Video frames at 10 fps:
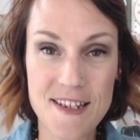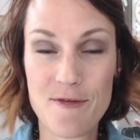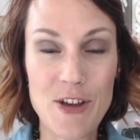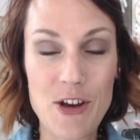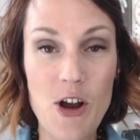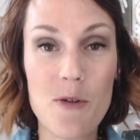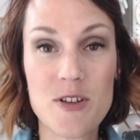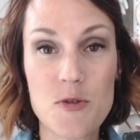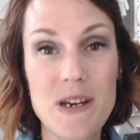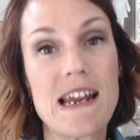to figure out
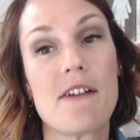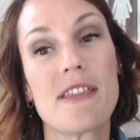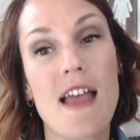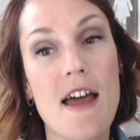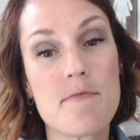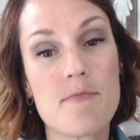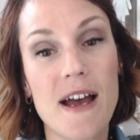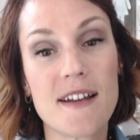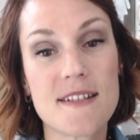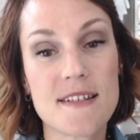between now and then,
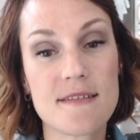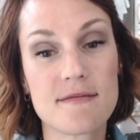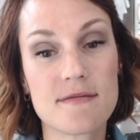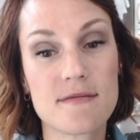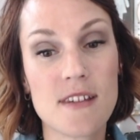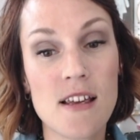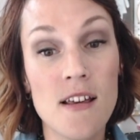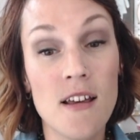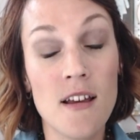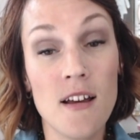but
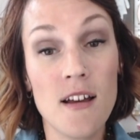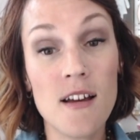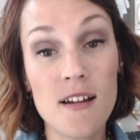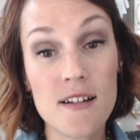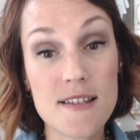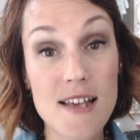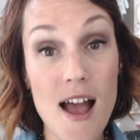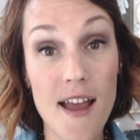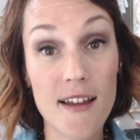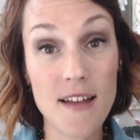
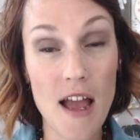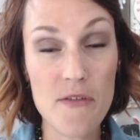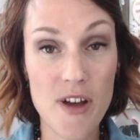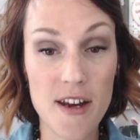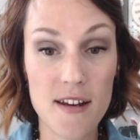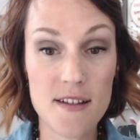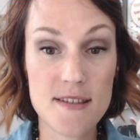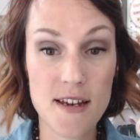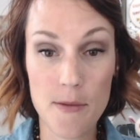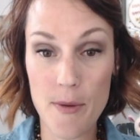sigh. Have fun at Knit
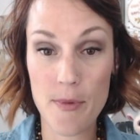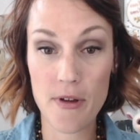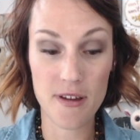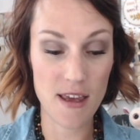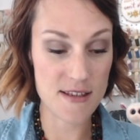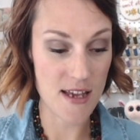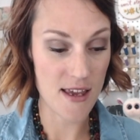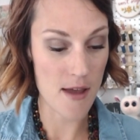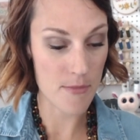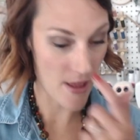City, people, in case I
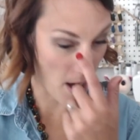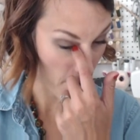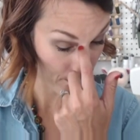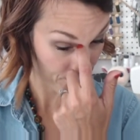can't be there.